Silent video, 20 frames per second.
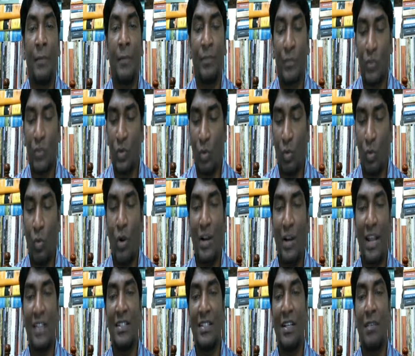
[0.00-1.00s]
So what
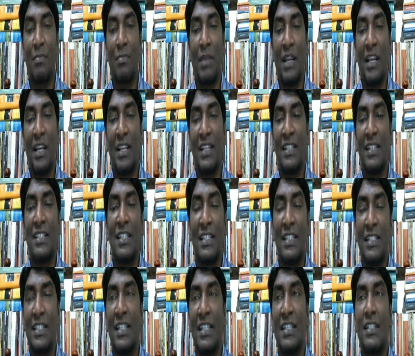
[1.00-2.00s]
does it mean? It is
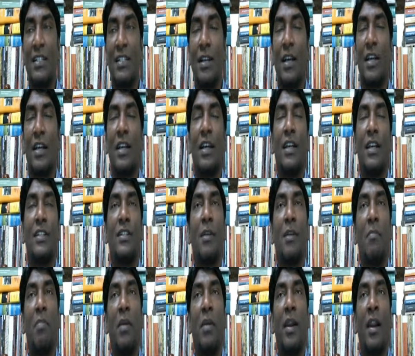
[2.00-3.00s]
a
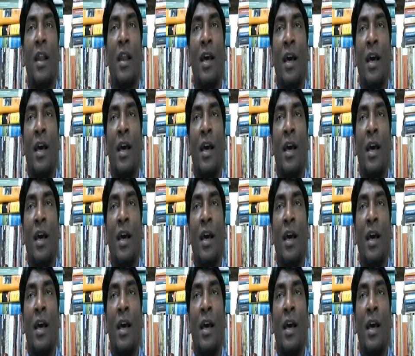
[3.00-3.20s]
simple